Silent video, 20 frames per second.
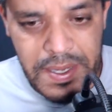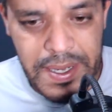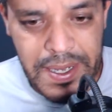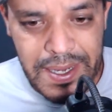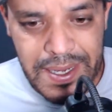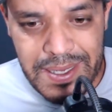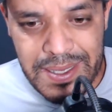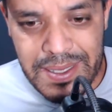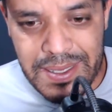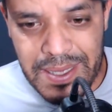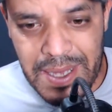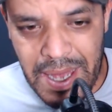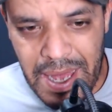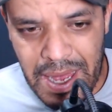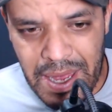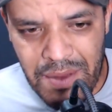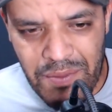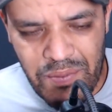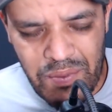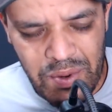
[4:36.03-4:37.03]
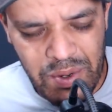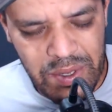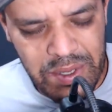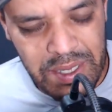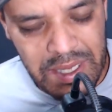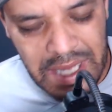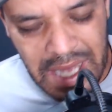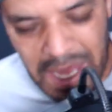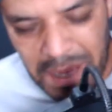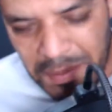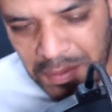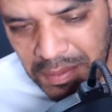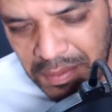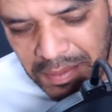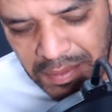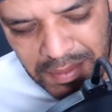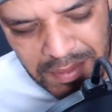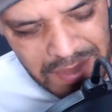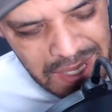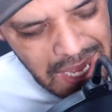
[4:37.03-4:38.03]
because I am full
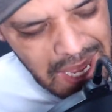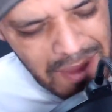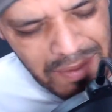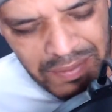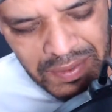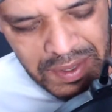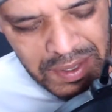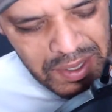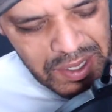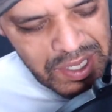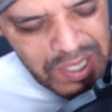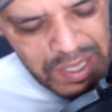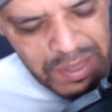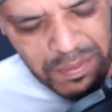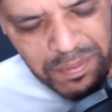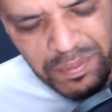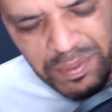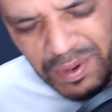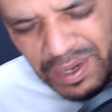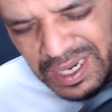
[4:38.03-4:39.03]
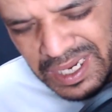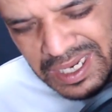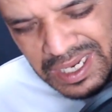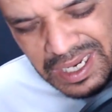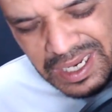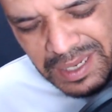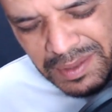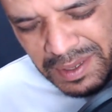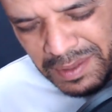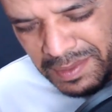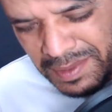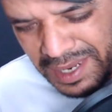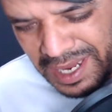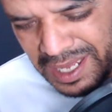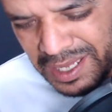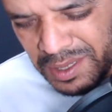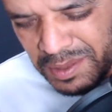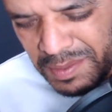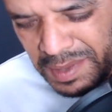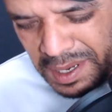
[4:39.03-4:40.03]
time have this depression and
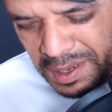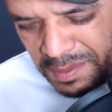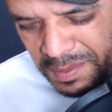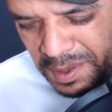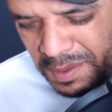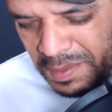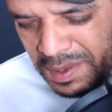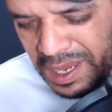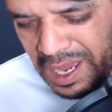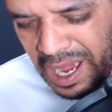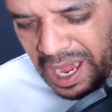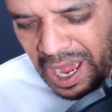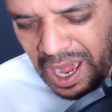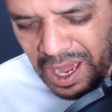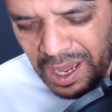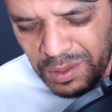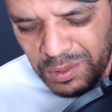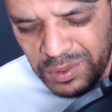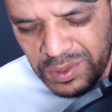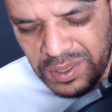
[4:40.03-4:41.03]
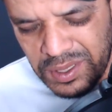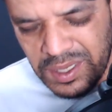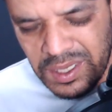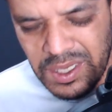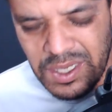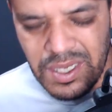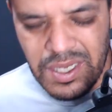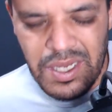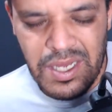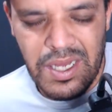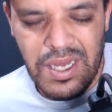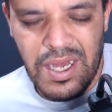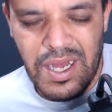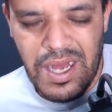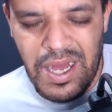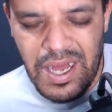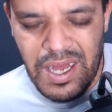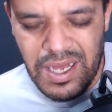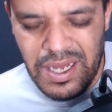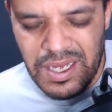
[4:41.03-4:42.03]
not make me be out,
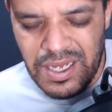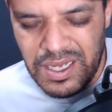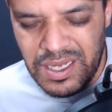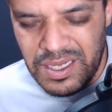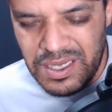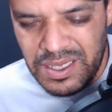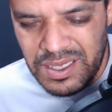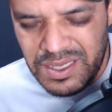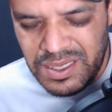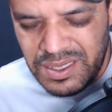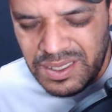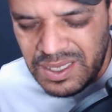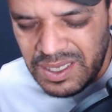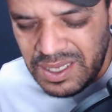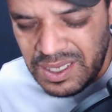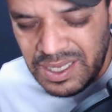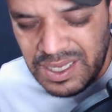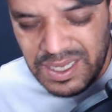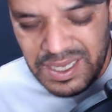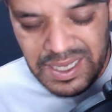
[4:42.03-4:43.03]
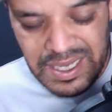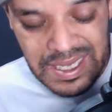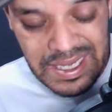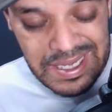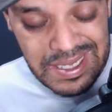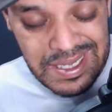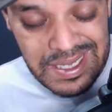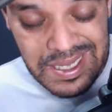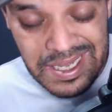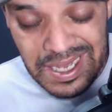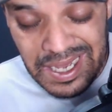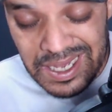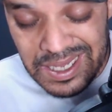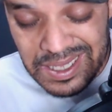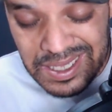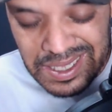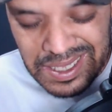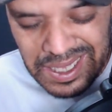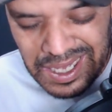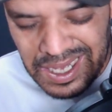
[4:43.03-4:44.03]
and the easy
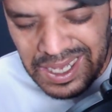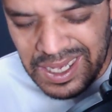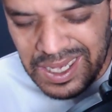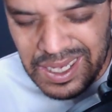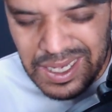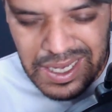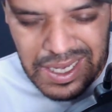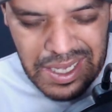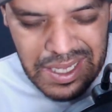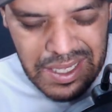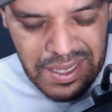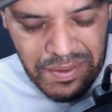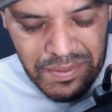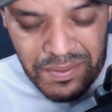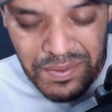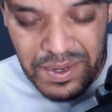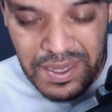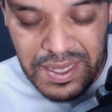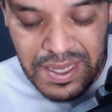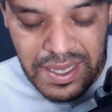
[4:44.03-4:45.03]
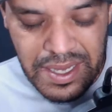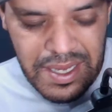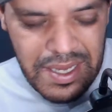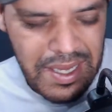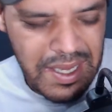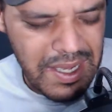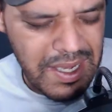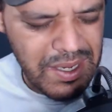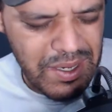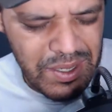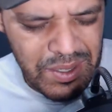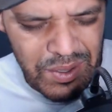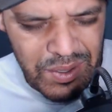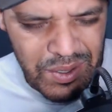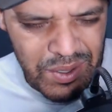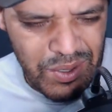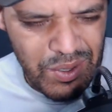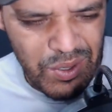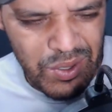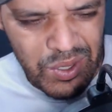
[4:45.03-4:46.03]
attack and everything, yeah,
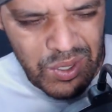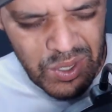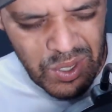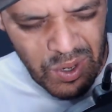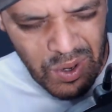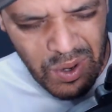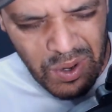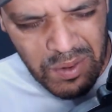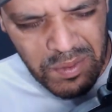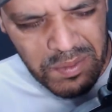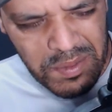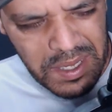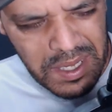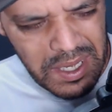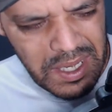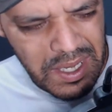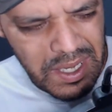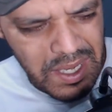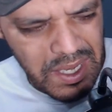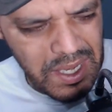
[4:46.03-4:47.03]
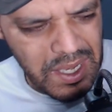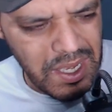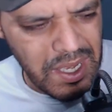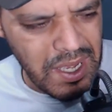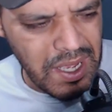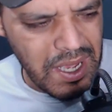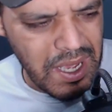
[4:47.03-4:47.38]
control me